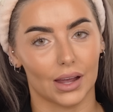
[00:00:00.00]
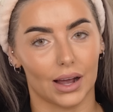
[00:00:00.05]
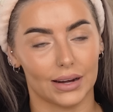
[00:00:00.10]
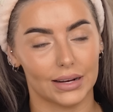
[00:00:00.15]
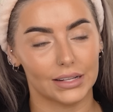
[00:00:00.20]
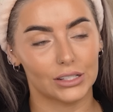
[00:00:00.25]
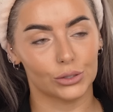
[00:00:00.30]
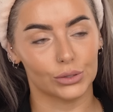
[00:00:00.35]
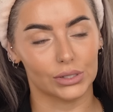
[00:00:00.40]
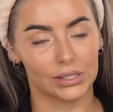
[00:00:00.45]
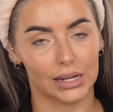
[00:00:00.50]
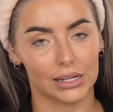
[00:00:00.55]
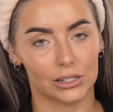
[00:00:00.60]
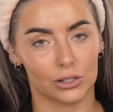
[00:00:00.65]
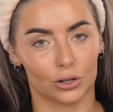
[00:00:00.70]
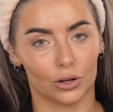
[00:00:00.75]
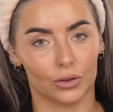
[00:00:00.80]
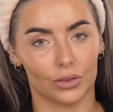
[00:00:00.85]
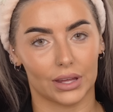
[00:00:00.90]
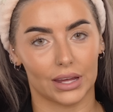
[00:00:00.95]
I need to do a
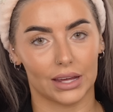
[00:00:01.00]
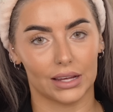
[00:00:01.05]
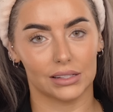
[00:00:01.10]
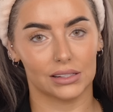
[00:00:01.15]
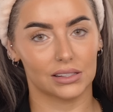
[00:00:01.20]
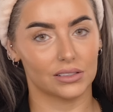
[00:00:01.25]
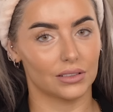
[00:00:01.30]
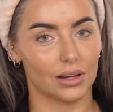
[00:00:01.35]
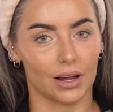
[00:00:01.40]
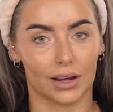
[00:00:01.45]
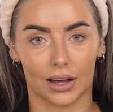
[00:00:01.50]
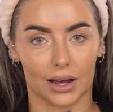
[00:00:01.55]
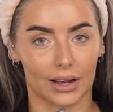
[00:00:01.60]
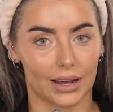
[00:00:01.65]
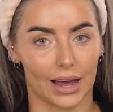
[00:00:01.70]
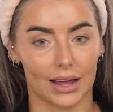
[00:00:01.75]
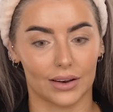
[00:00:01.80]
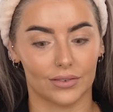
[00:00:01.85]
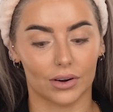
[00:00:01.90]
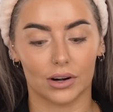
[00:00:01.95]
TikTok on these, like
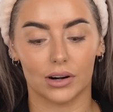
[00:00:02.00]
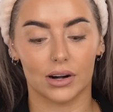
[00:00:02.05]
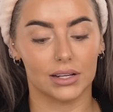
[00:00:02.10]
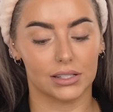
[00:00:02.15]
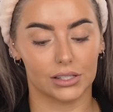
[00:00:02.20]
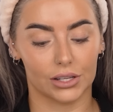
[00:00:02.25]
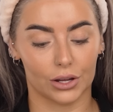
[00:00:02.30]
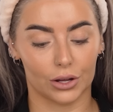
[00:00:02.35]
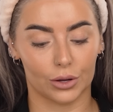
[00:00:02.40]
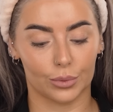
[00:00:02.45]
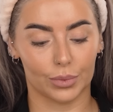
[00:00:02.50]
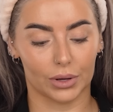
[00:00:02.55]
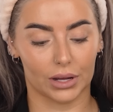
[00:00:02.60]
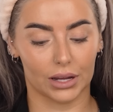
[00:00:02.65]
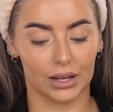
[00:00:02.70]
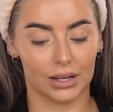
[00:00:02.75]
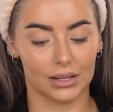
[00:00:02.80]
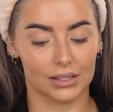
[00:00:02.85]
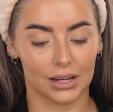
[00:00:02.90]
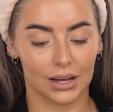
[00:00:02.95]
again, very soon
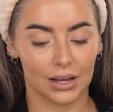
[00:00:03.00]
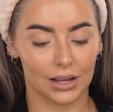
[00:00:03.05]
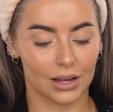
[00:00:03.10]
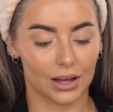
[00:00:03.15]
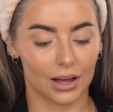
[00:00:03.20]
because